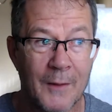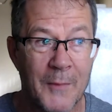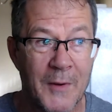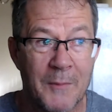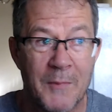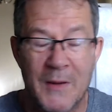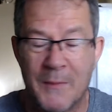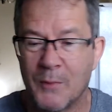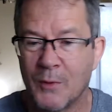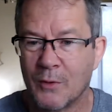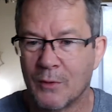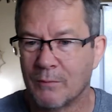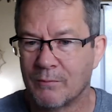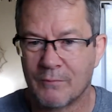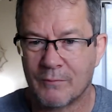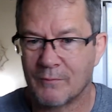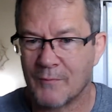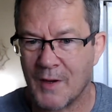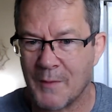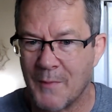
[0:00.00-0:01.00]
People
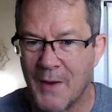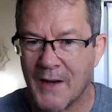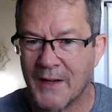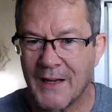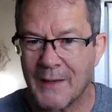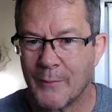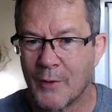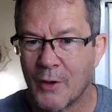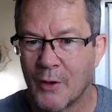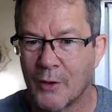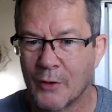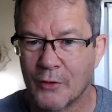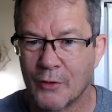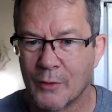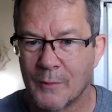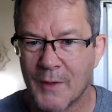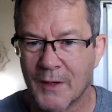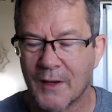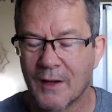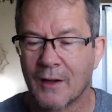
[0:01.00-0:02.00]
in my neighborhood who are
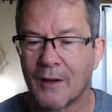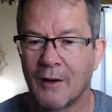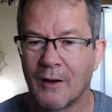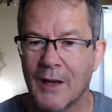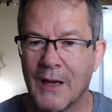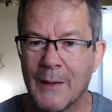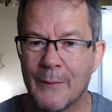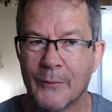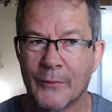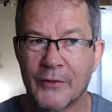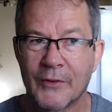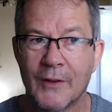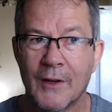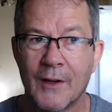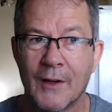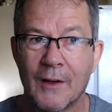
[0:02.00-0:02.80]
making claims